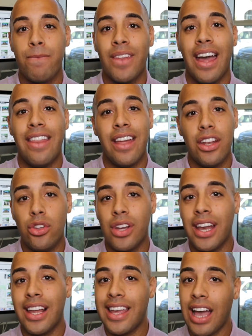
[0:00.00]
And then you
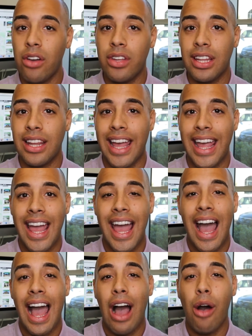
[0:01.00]
gotta calculate
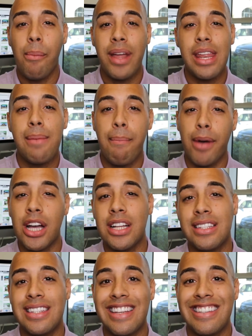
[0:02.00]
how many
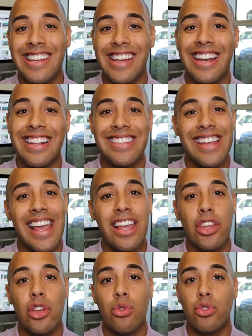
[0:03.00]
months is it gonna
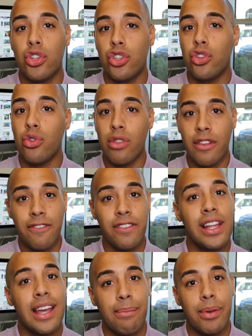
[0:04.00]
take you to do the
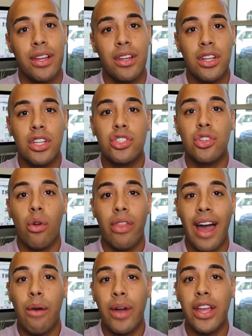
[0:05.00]
flip. So
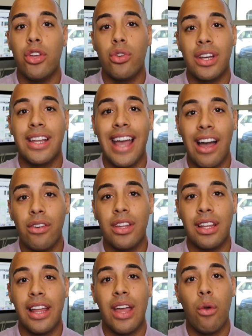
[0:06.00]
that way you could
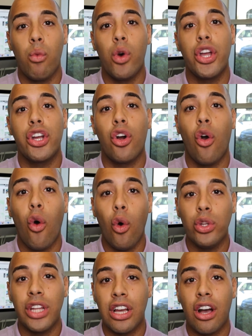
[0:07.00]
calculate what your
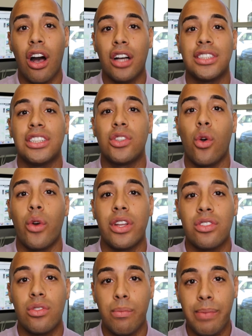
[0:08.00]
holding cost is going
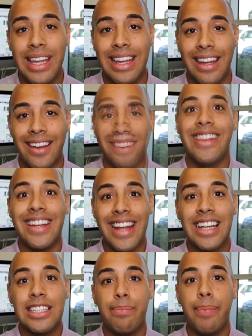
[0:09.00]
to be. The
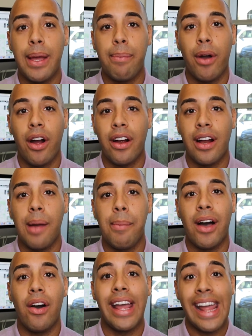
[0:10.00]
next big part
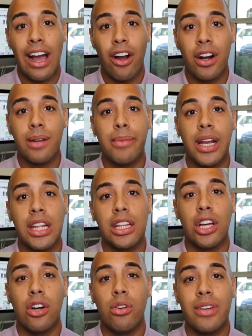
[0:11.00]
about a hard money
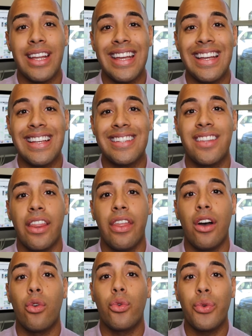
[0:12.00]
loan is
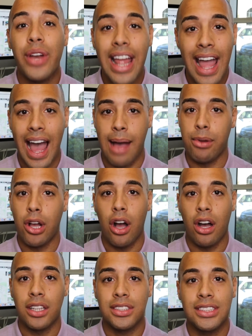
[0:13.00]
the rehab
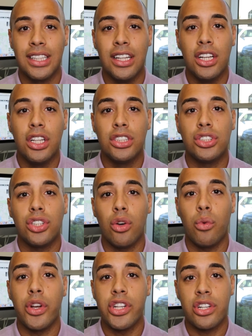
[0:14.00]
cost. So
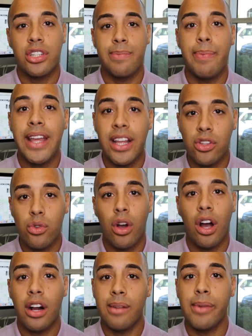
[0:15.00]
when you're speaking to a
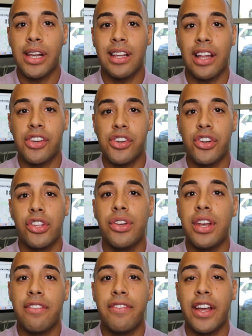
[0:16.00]
hard money lender, you
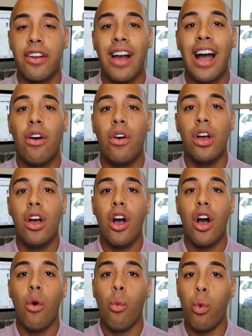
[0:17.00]
need to figure
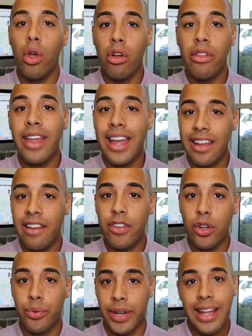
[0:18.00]
out, will they give
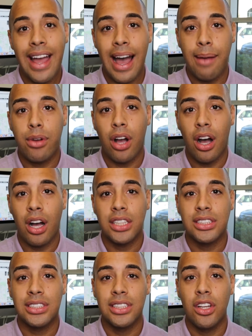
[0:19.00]
you rehab
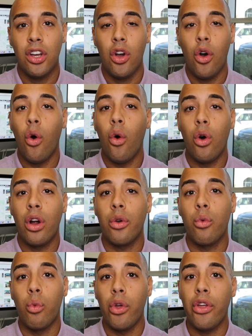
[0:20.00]
costs,
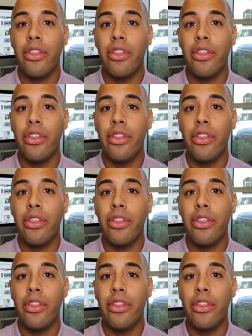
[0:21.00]
or will